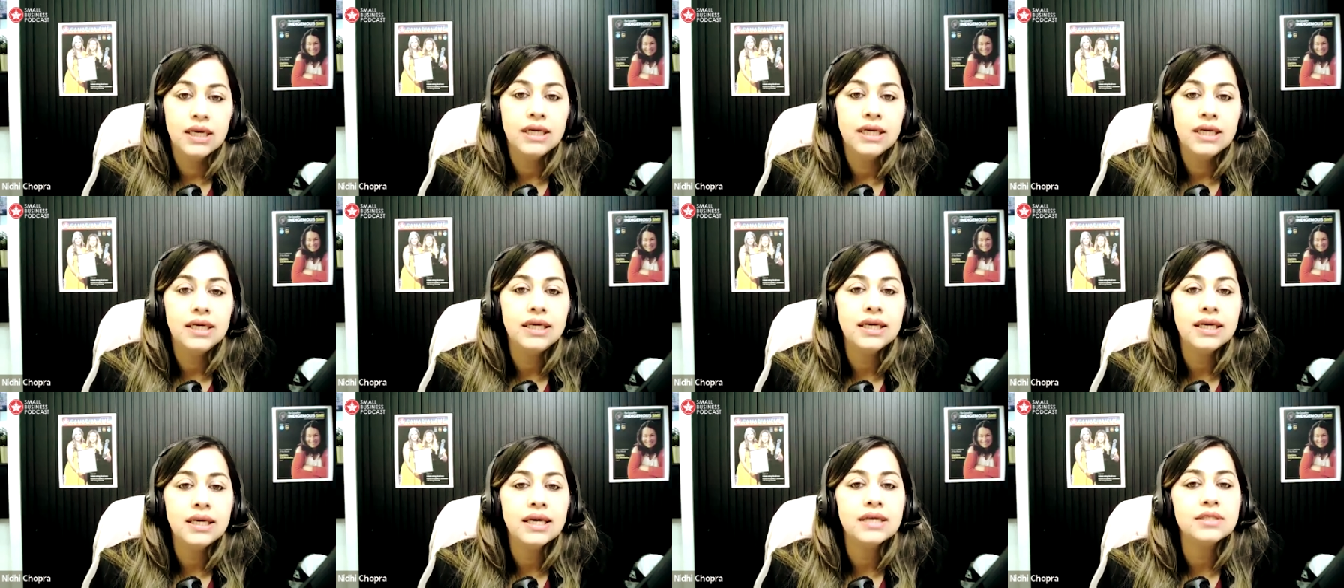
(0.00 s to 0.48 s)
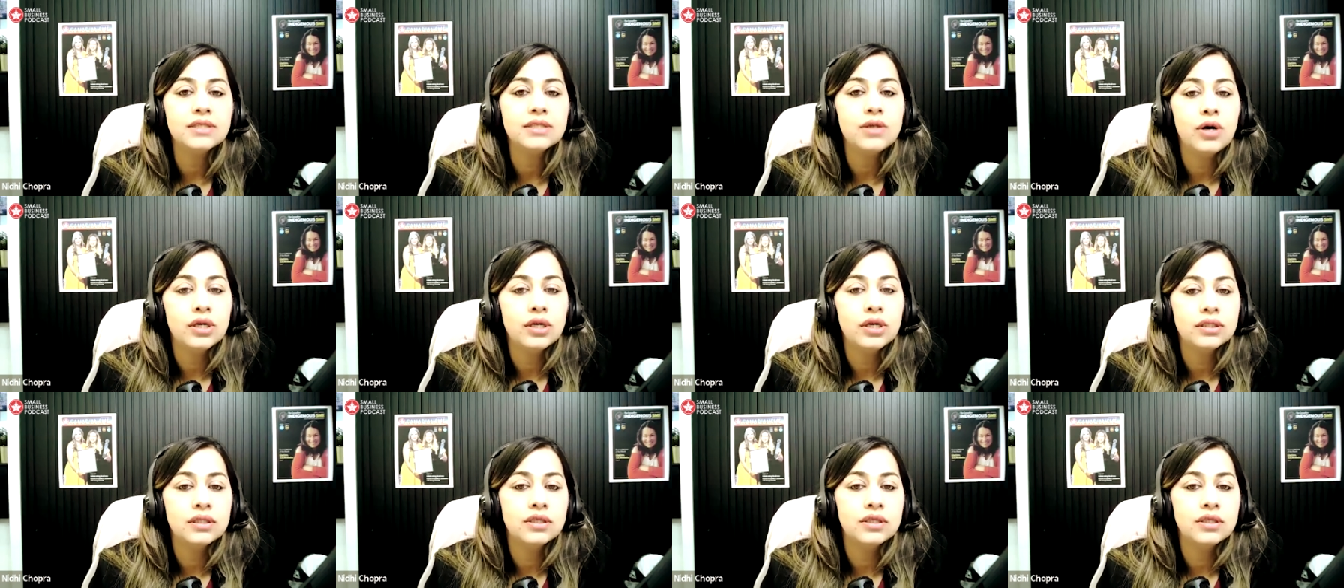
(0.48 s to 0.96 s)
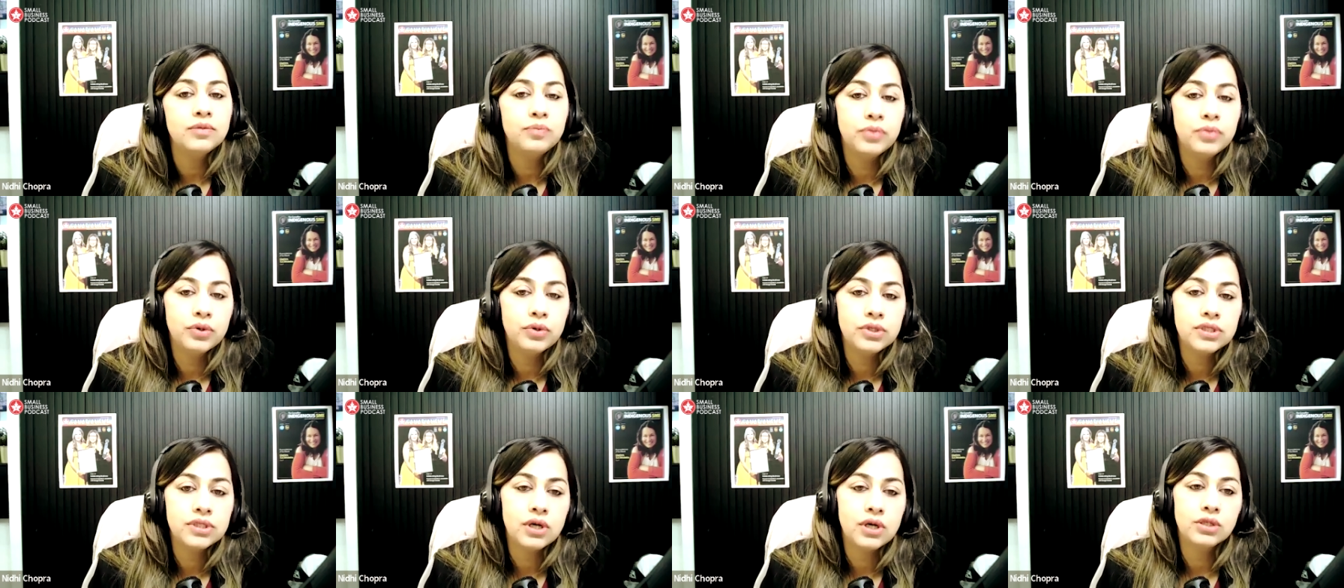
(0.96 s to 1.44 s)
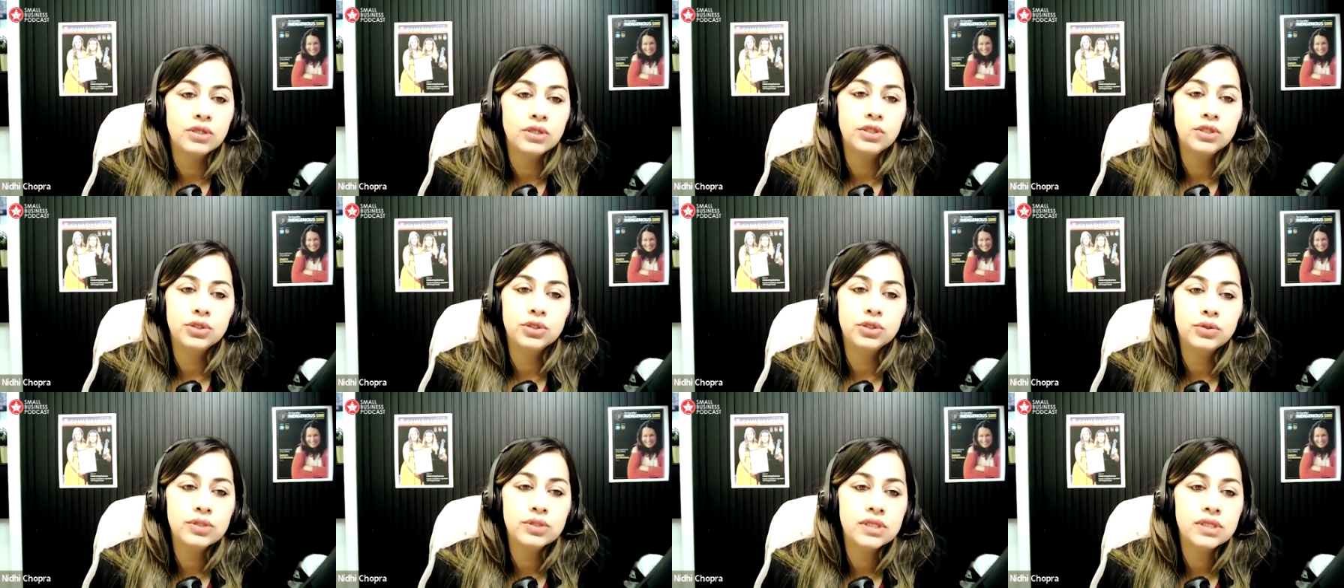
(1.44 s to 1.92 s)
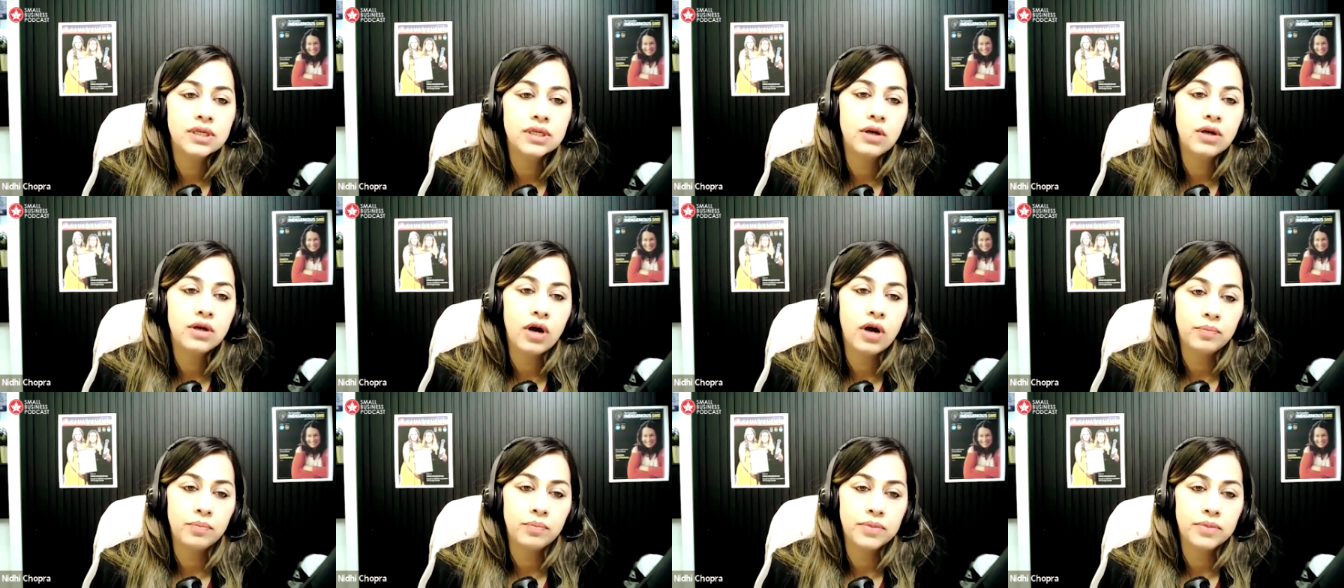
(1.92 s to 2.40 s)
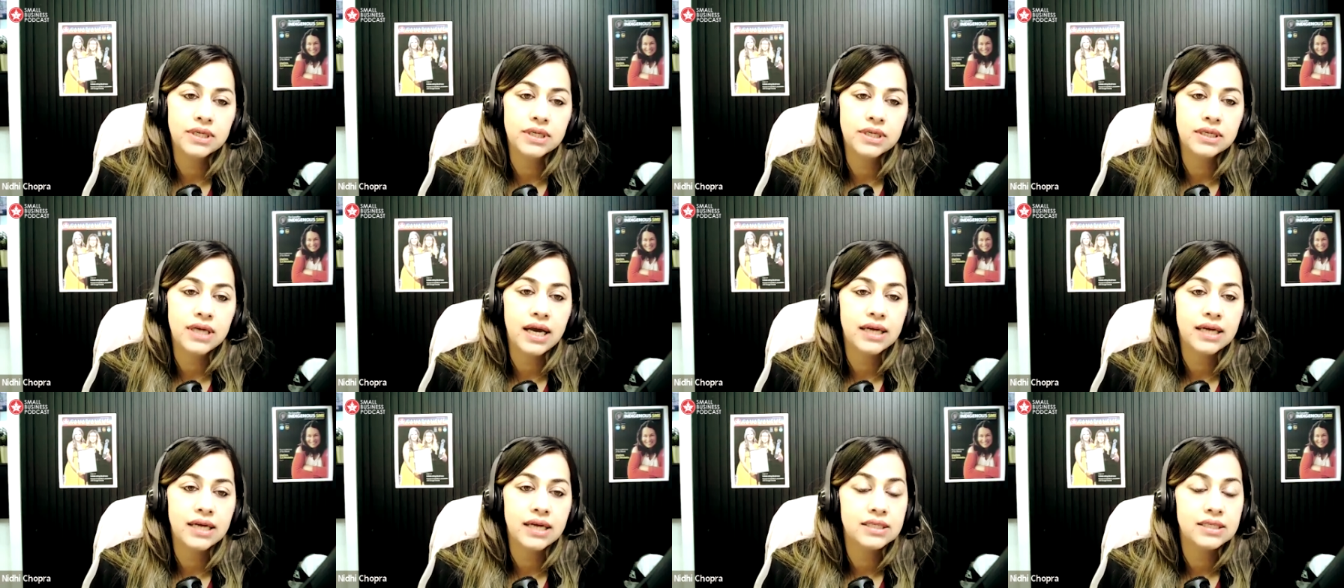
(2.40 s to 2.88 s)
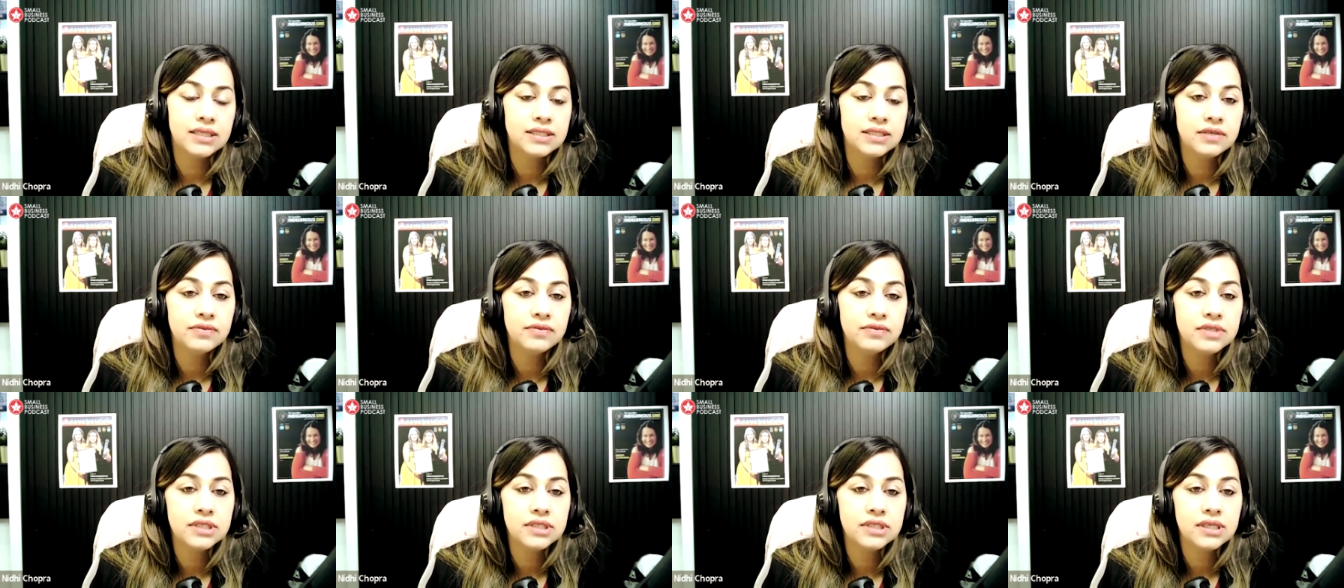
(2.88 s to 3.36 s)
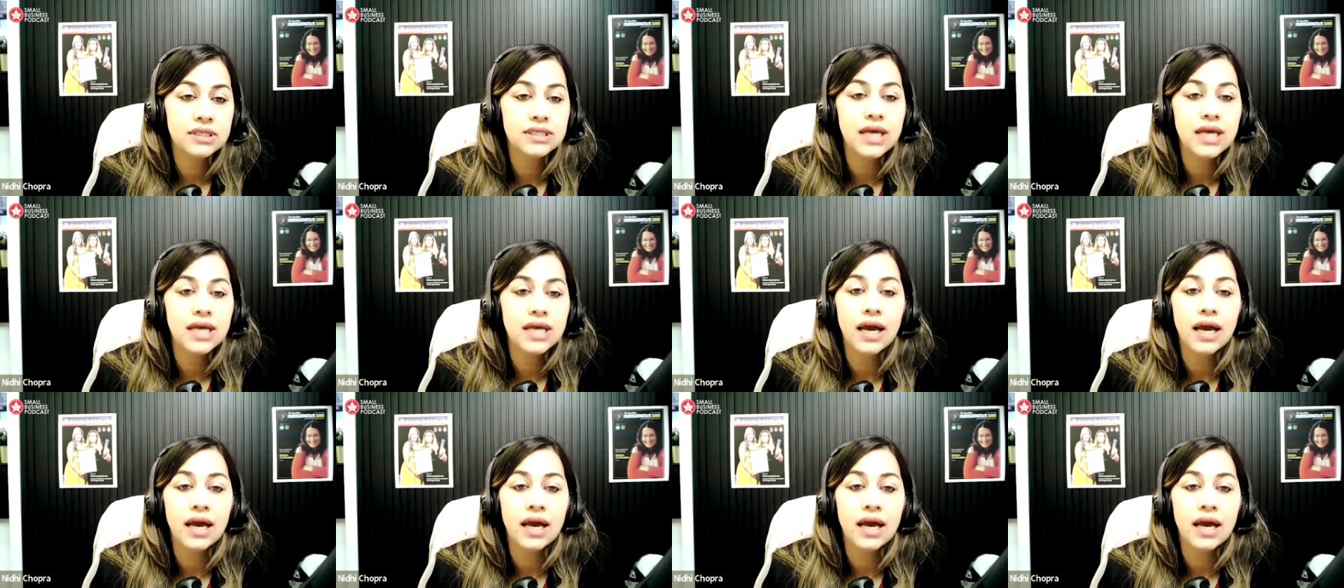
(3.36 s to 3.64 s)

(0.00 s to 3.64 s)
He has authored books on choosing competent I T services